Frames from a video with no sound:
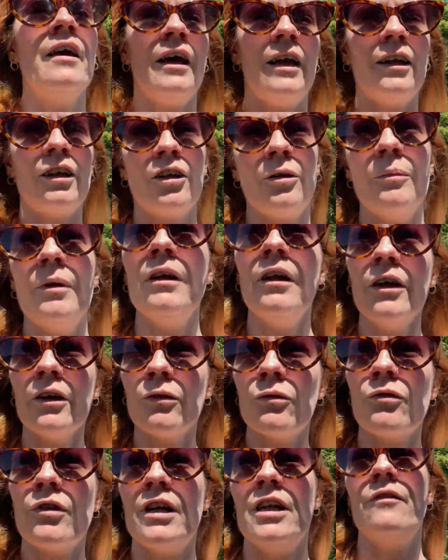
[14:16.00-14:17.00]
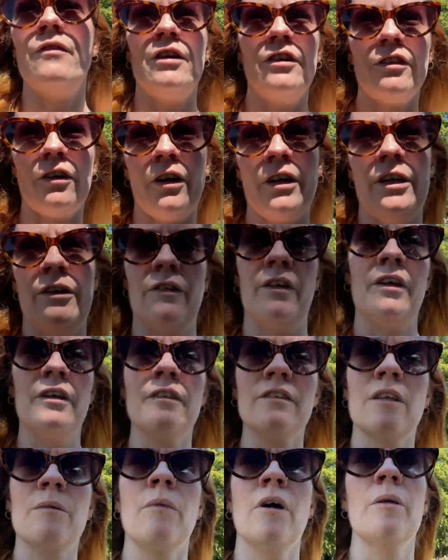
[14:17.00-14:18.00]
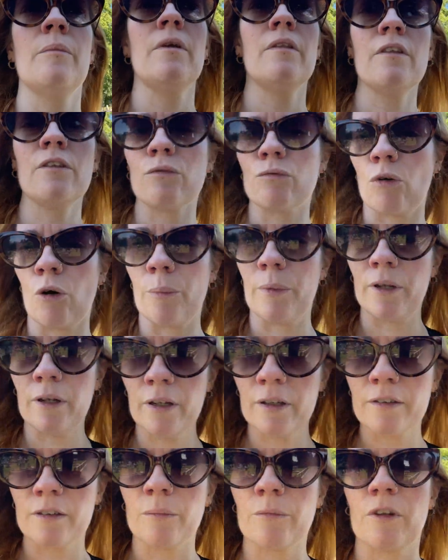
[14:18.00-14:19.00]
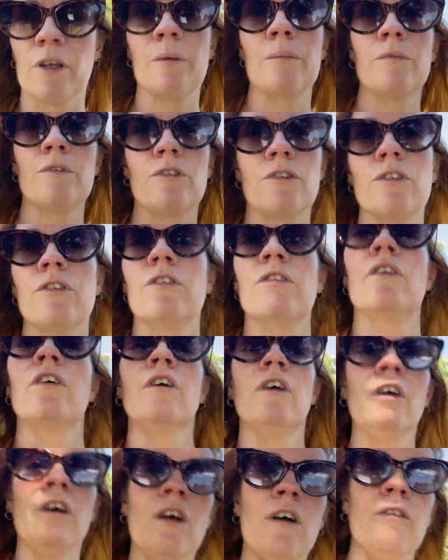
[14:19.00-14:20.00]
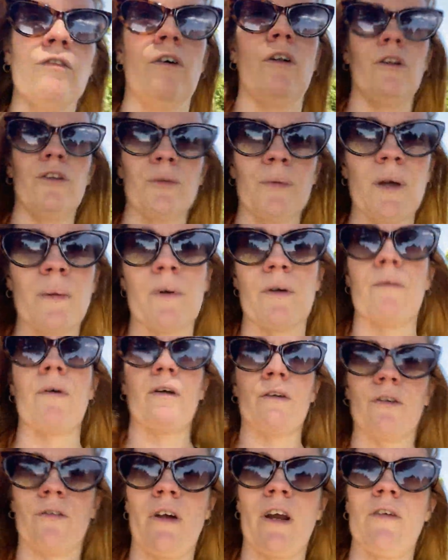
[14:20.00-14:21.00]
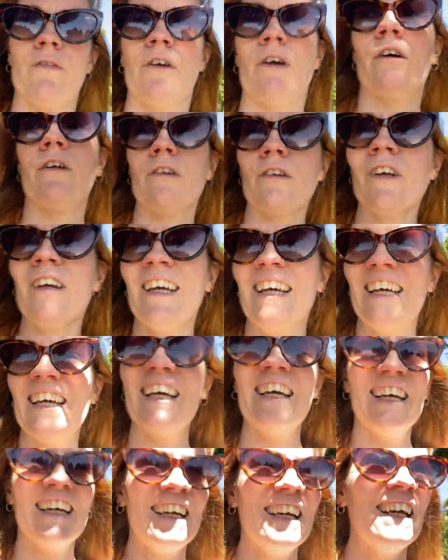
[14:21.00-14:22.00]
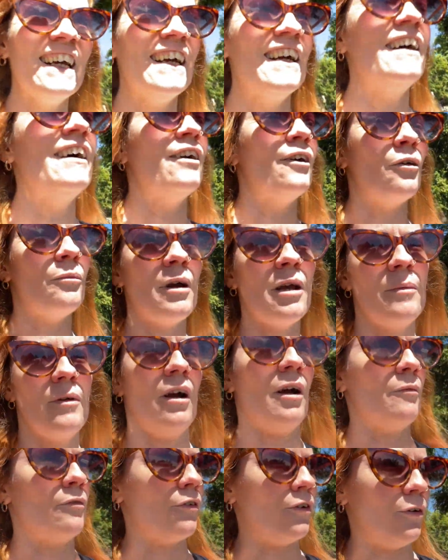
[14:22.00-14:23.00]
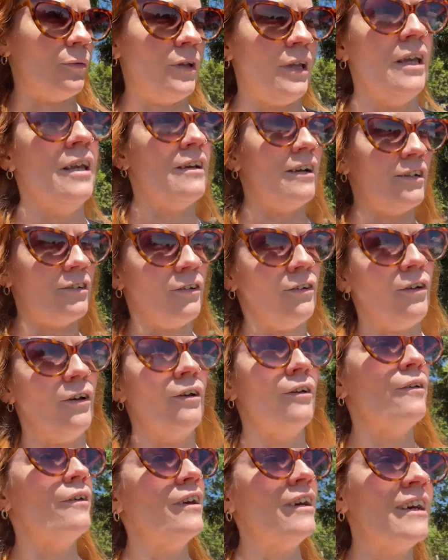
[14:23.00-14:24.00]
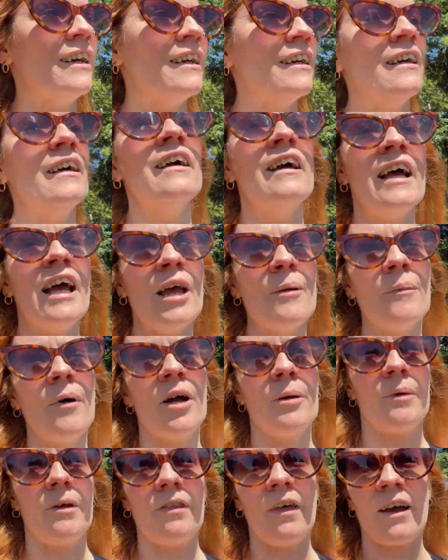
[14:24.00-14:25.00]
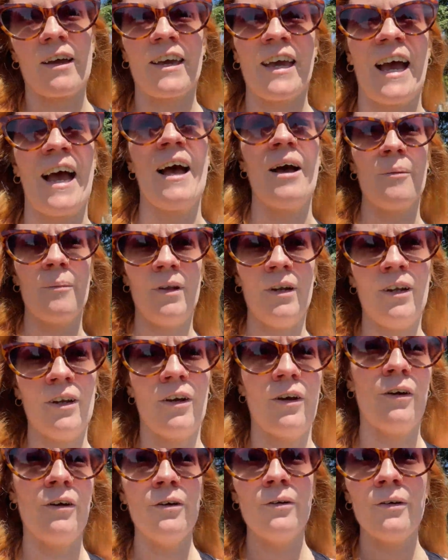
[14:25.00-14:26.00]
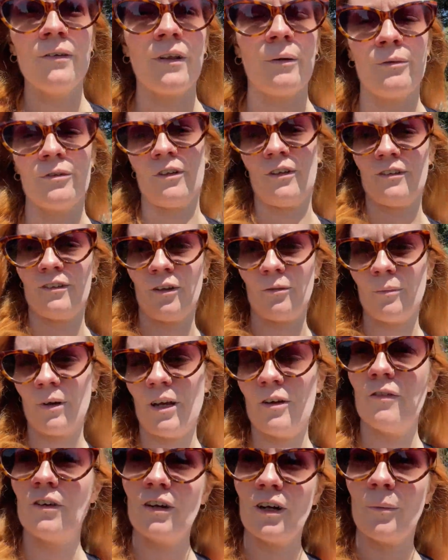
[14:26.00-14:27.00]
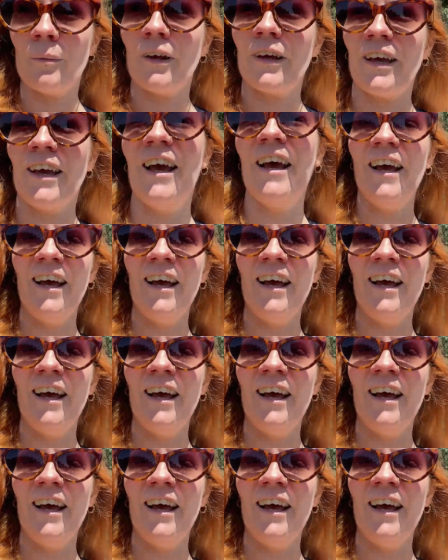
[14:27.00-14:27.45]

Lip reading: and it can be like really, really tiny things. It might be this robin that sometimes just follows me a bit around the graveyard. Or maybe I'm following it, I don't know. It might be that cat a minute ago that was like sunbathing, and I'm like,